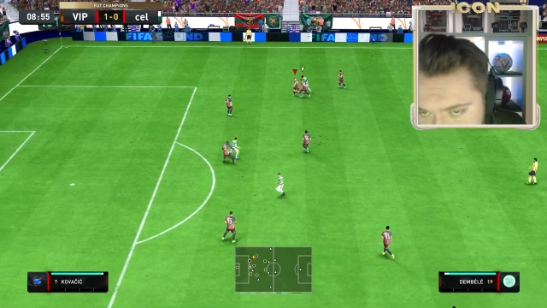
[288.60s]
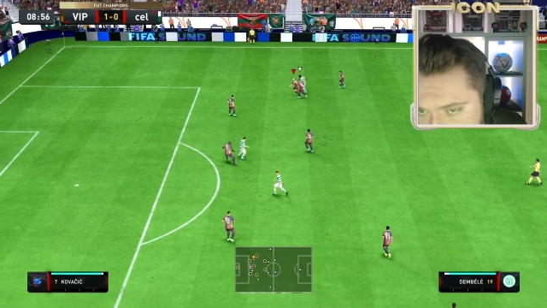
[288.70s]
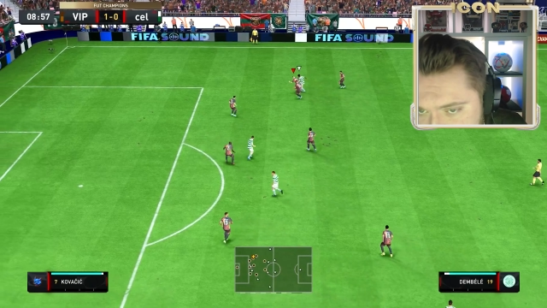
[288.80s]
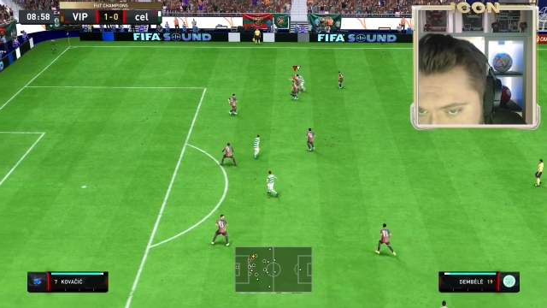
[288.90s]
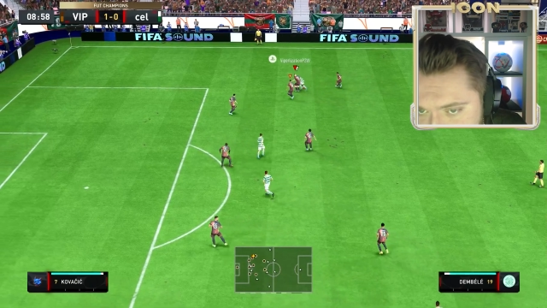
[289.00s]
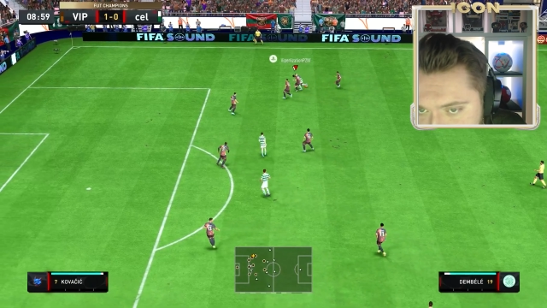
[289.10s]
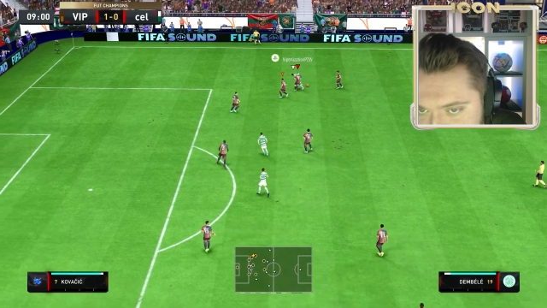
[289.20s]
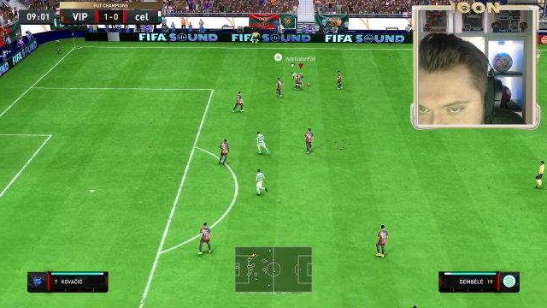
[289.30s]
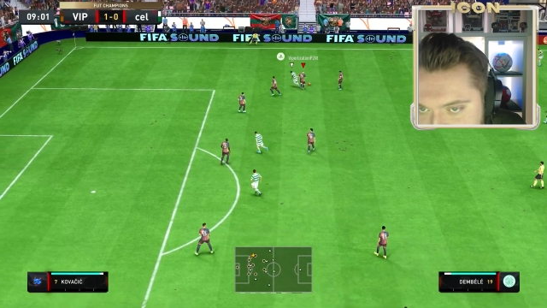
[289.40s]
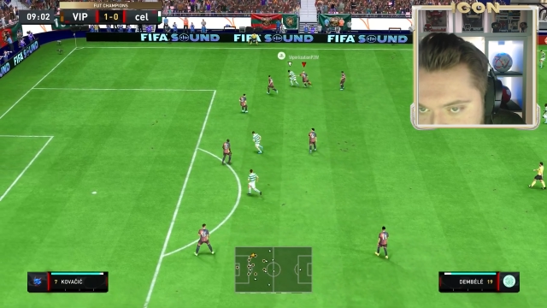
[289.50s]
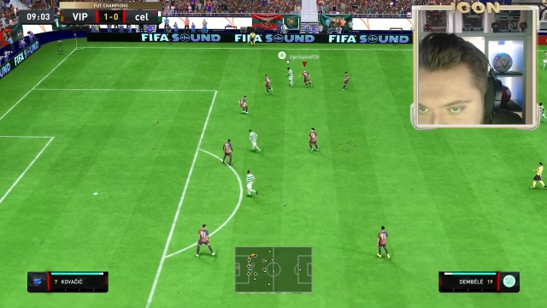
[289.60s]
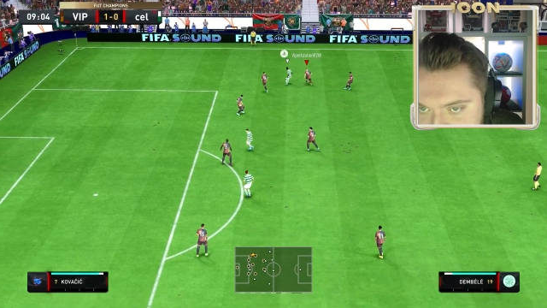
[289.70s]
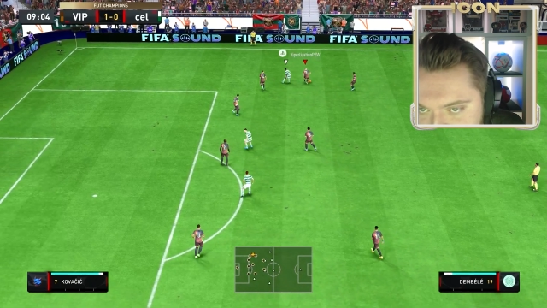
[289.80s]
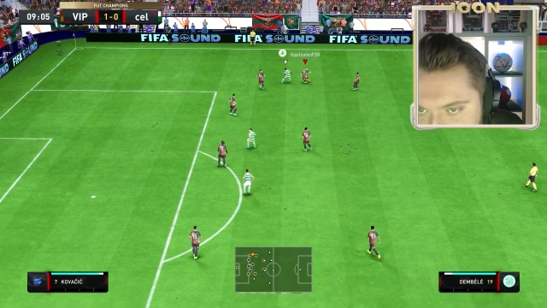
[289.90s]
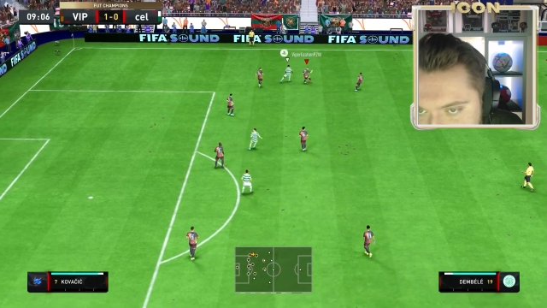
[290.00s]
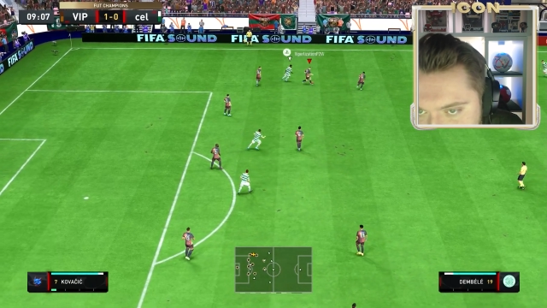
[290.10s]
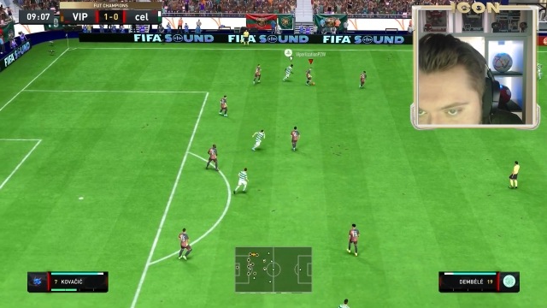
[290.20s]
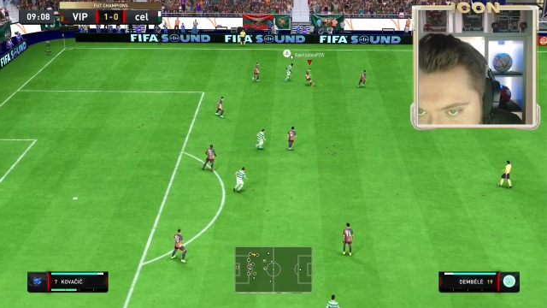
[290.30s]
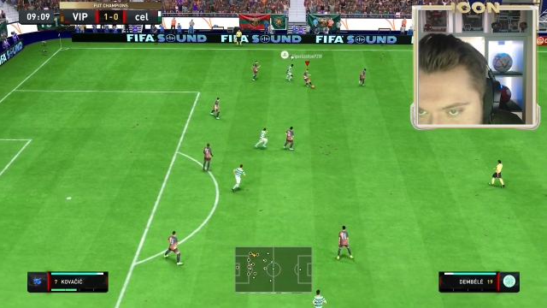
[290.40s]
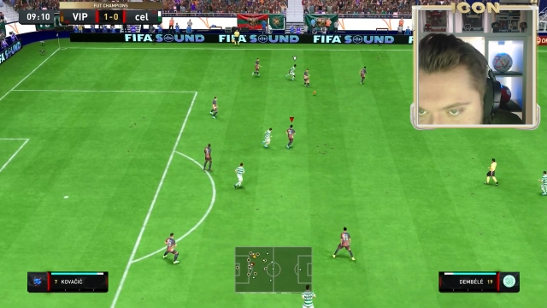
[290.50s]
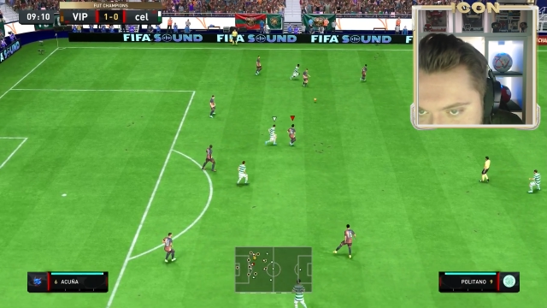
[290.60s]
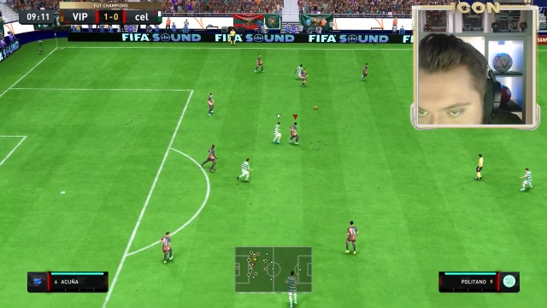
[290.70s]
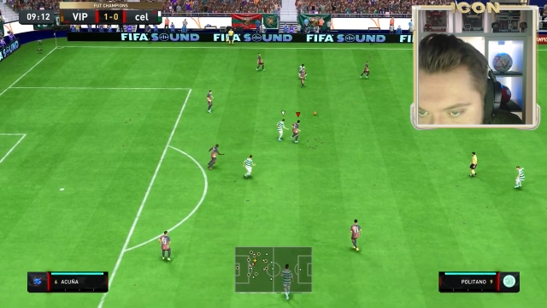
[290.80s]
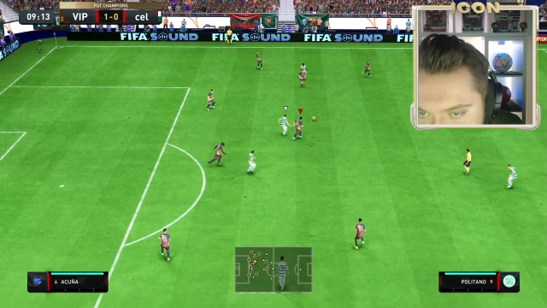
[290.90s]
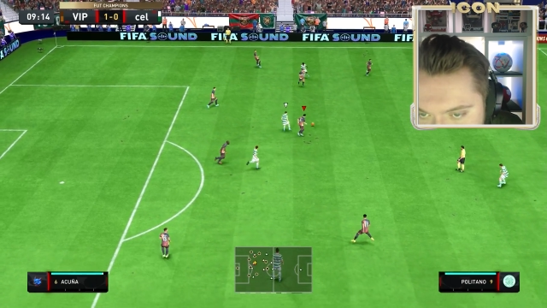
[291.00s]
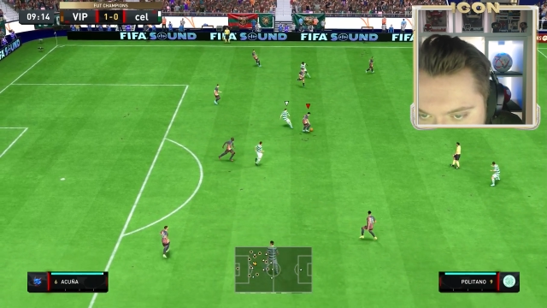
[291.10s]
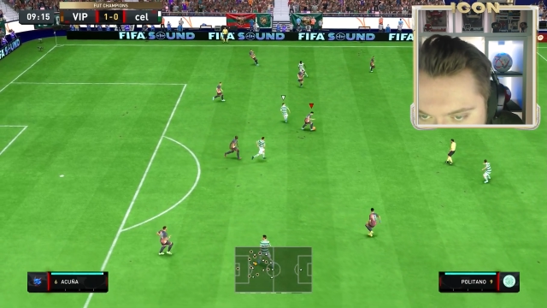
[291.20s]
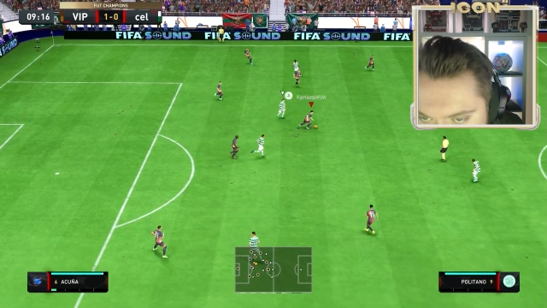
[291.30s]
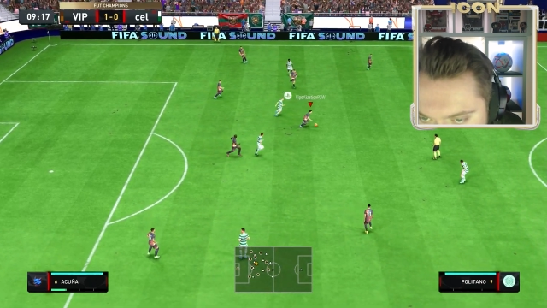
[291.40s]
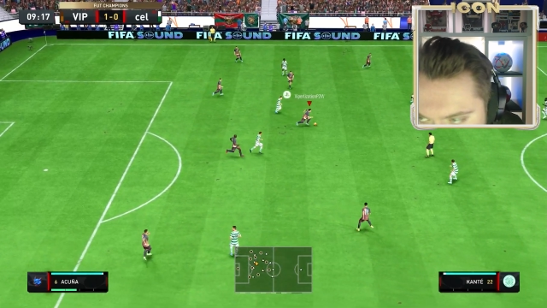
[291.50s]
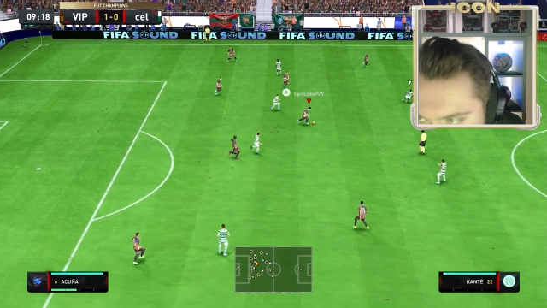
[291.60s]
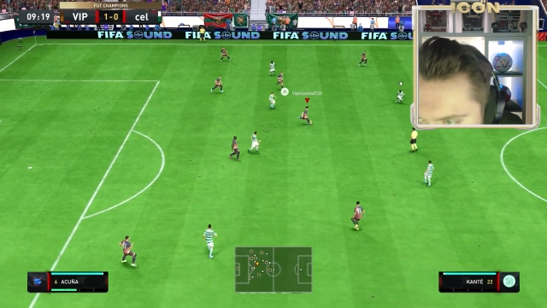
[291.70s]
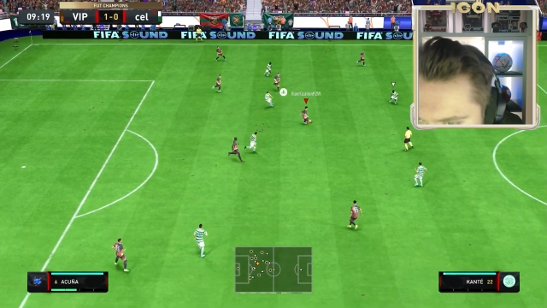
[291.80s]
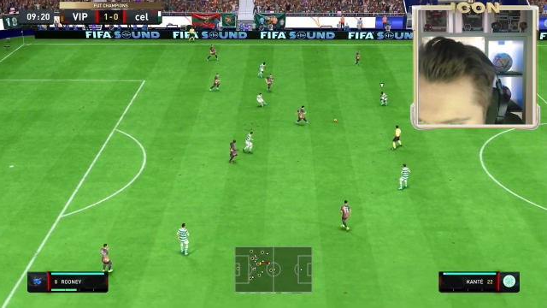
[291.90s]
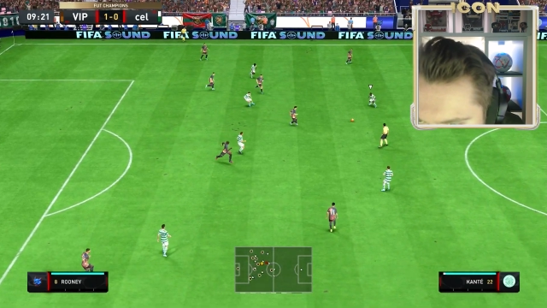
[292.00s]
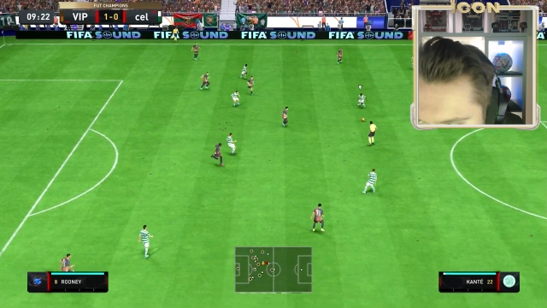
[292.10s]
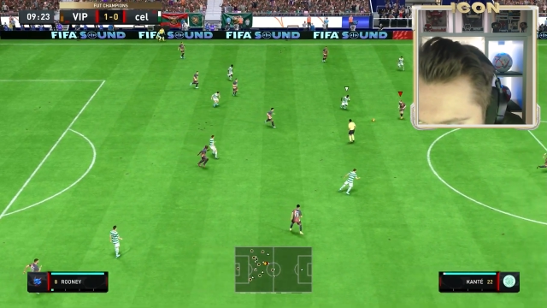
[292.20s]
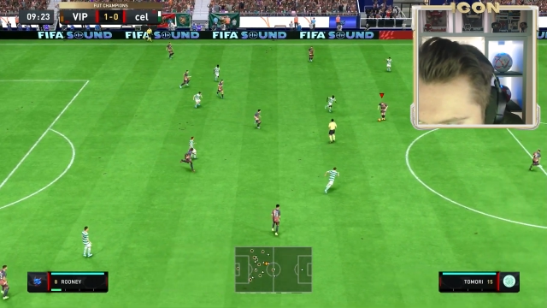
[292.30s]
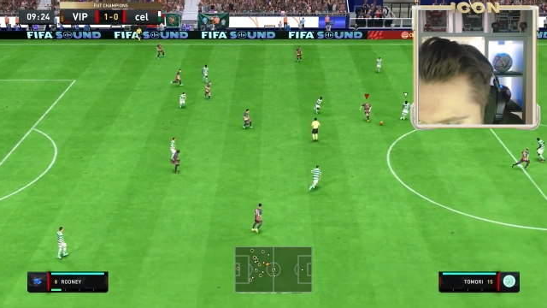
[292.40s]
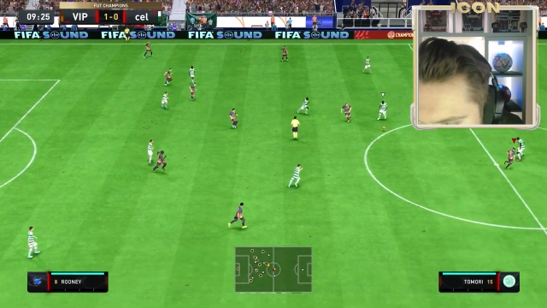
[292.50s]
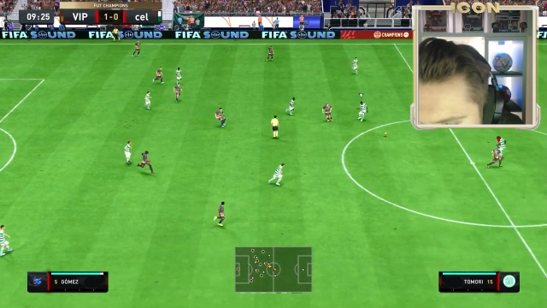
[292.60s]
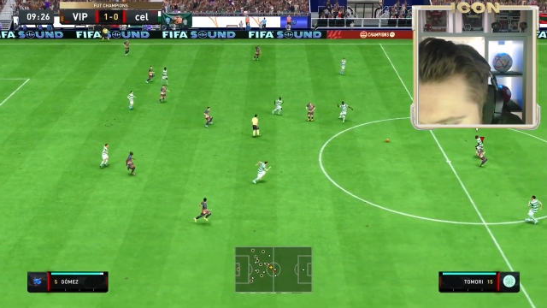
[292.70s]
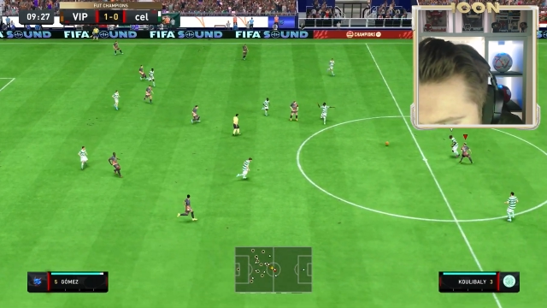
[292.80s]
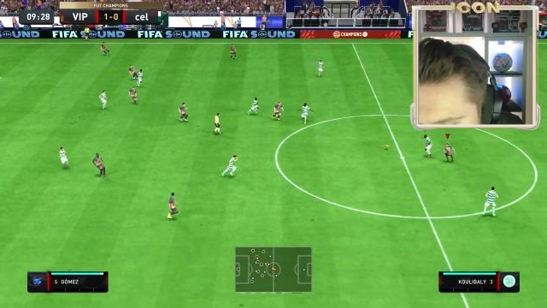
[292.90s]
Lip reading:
Nobody's mouth can be seen.